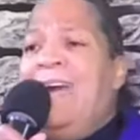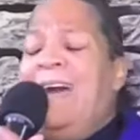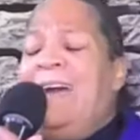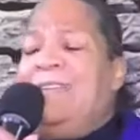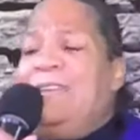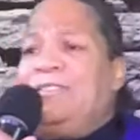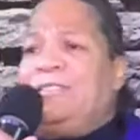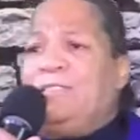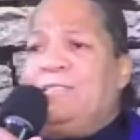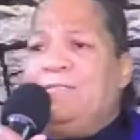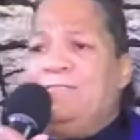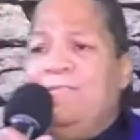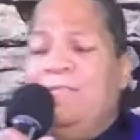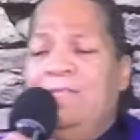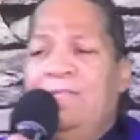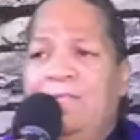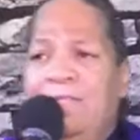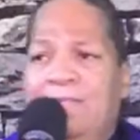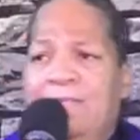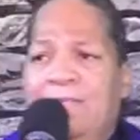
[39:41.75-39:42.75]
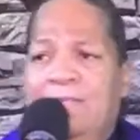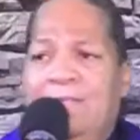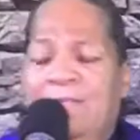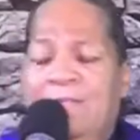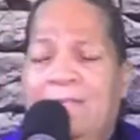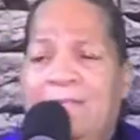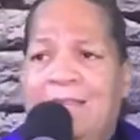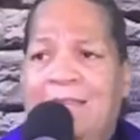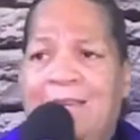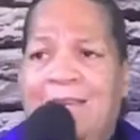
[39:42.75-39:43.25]
attitude.
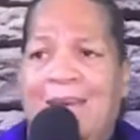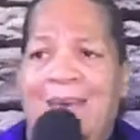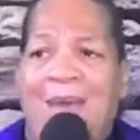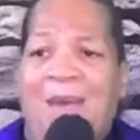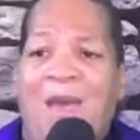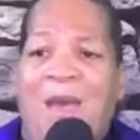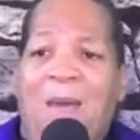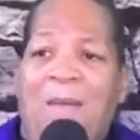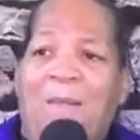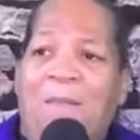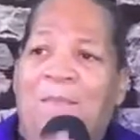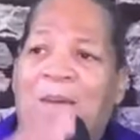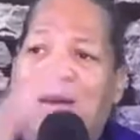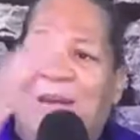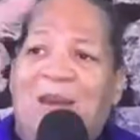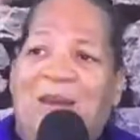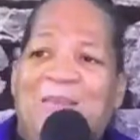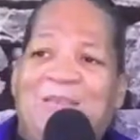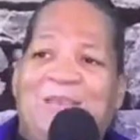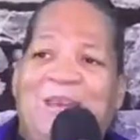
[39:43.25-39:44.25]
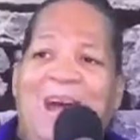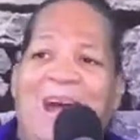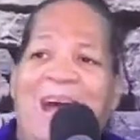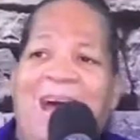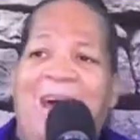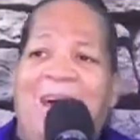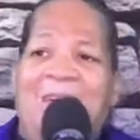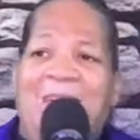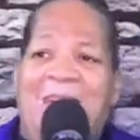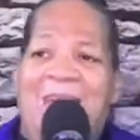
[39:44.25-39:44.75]
Because
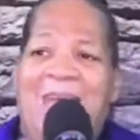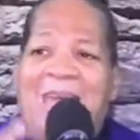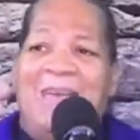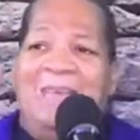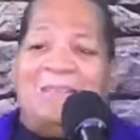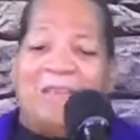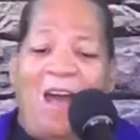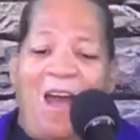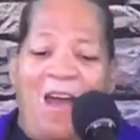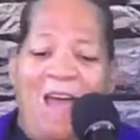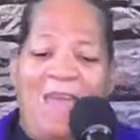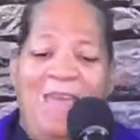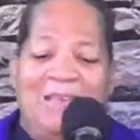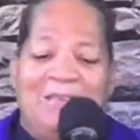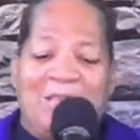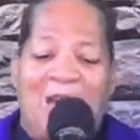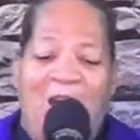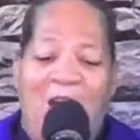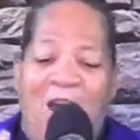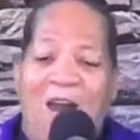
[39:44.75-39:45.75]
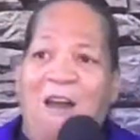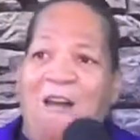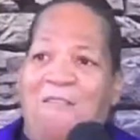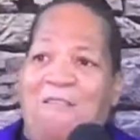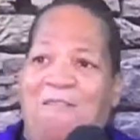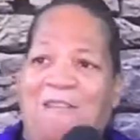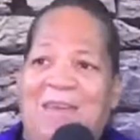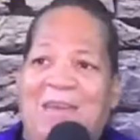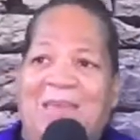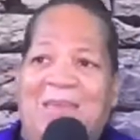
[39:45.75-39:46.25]
God is He's
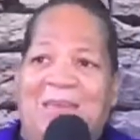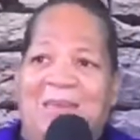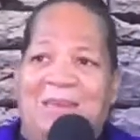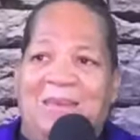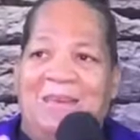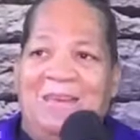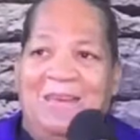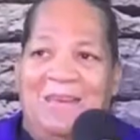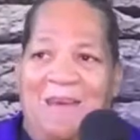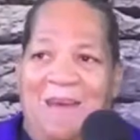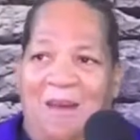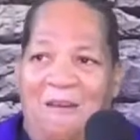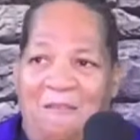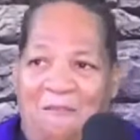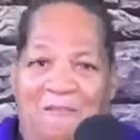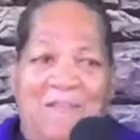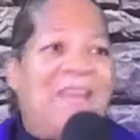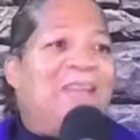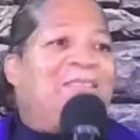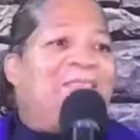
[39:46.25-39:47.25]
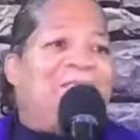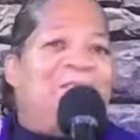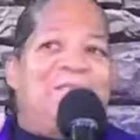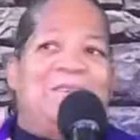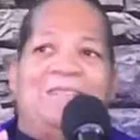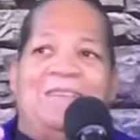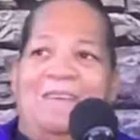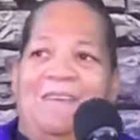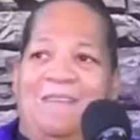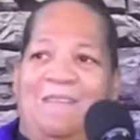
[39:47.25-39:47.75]
already fixed
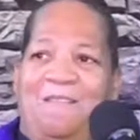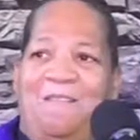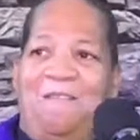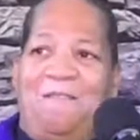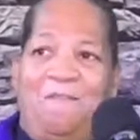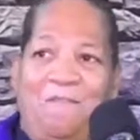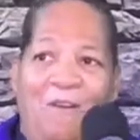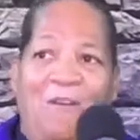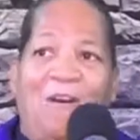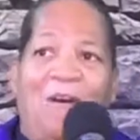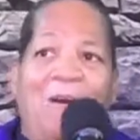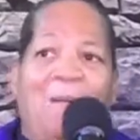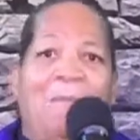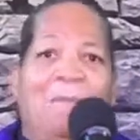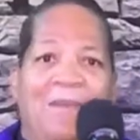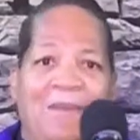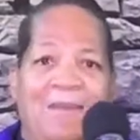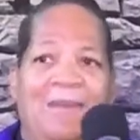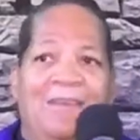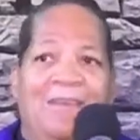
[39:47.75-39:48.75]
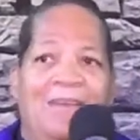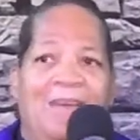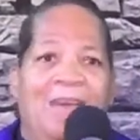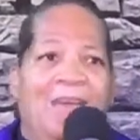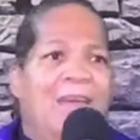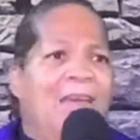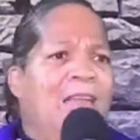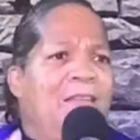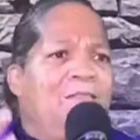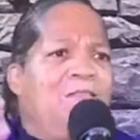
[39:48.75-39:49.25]
it for me.
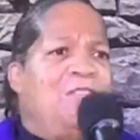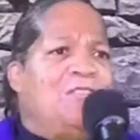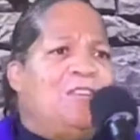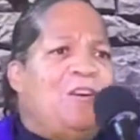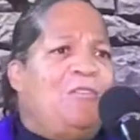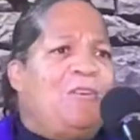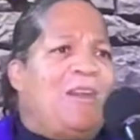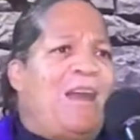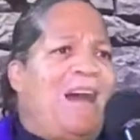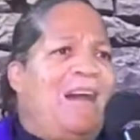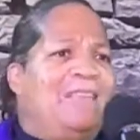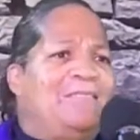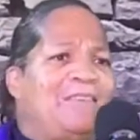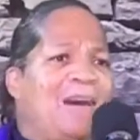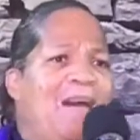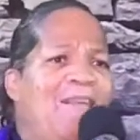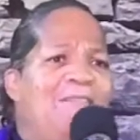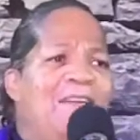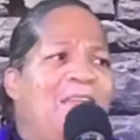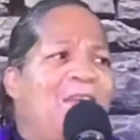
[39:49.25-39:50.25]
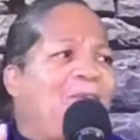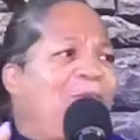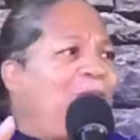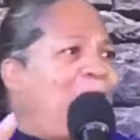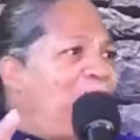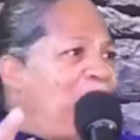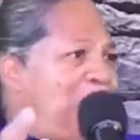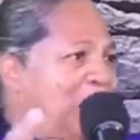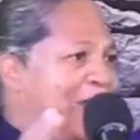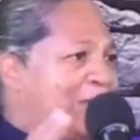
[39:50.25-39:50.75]
And if you know God has already
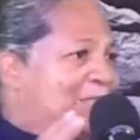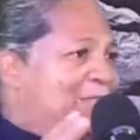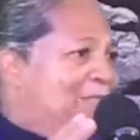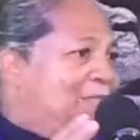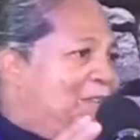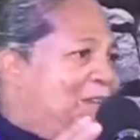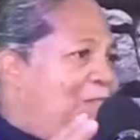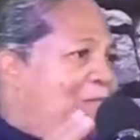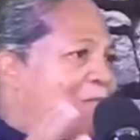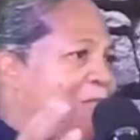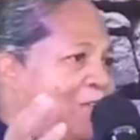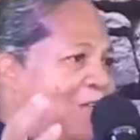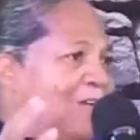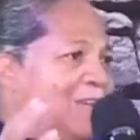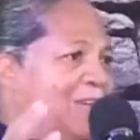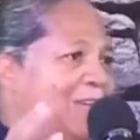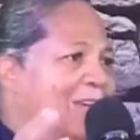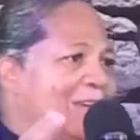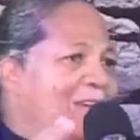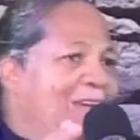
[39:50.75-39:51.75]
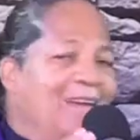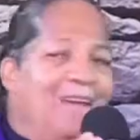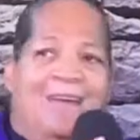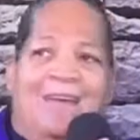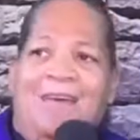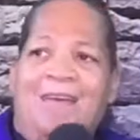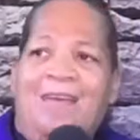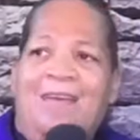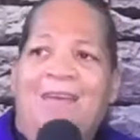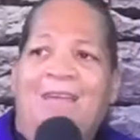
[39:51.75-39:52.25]
fixed it for you,
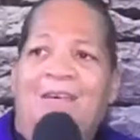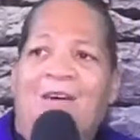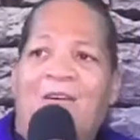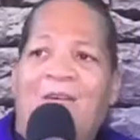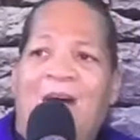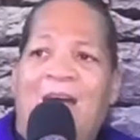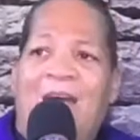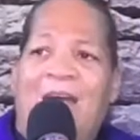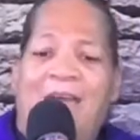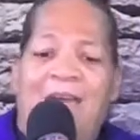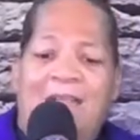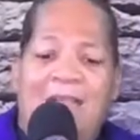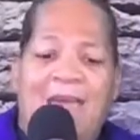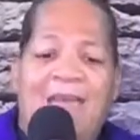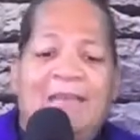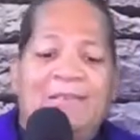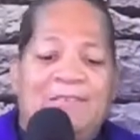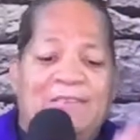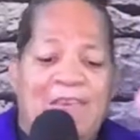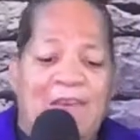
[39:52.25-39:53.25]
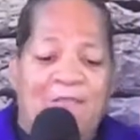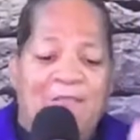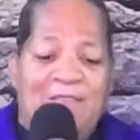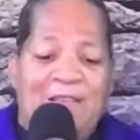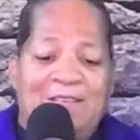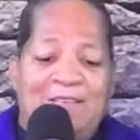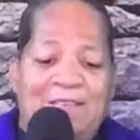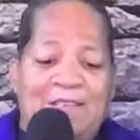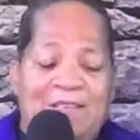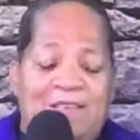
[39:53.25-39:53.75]
you know, and He's given
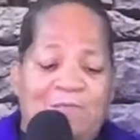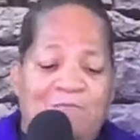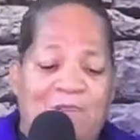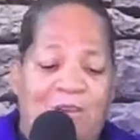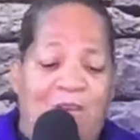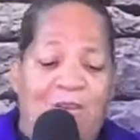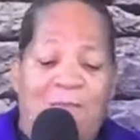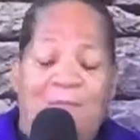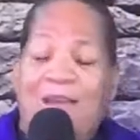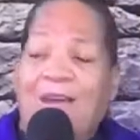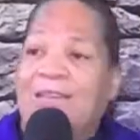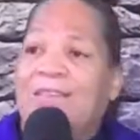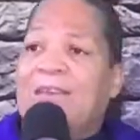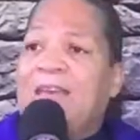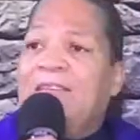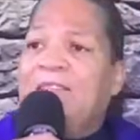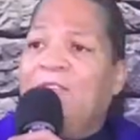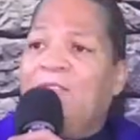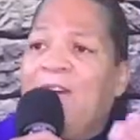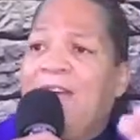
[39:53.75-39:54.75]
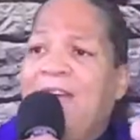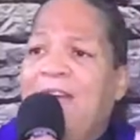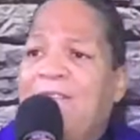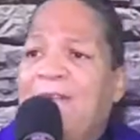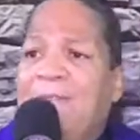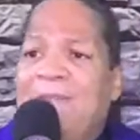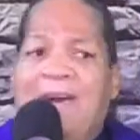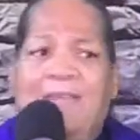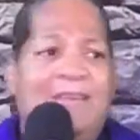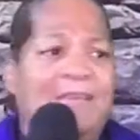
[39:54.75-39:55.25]
us this word because He knows
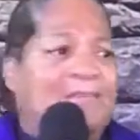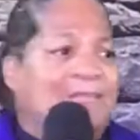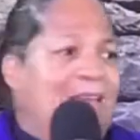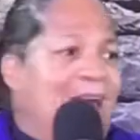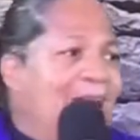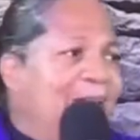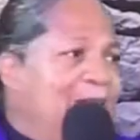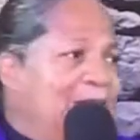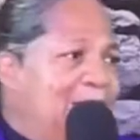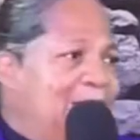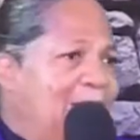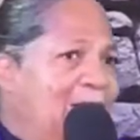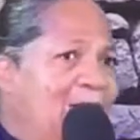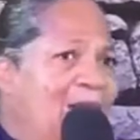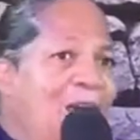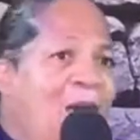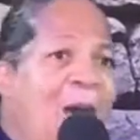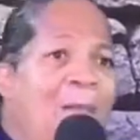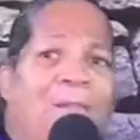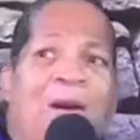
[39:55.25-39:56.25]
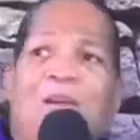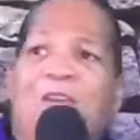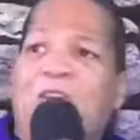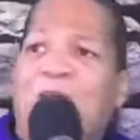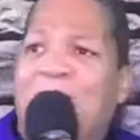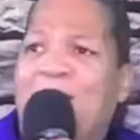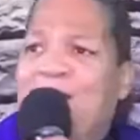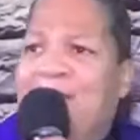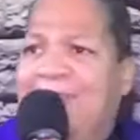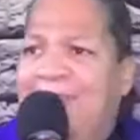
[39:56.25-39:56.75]
everybody's not there, but
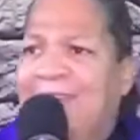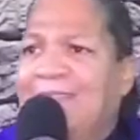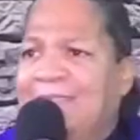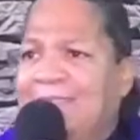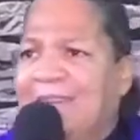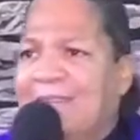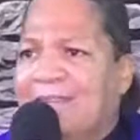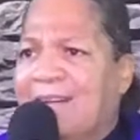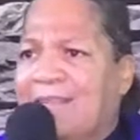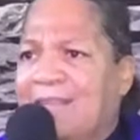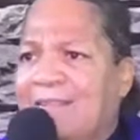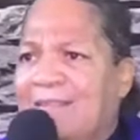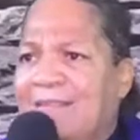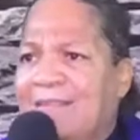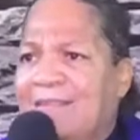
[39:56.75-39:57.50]
you can get there.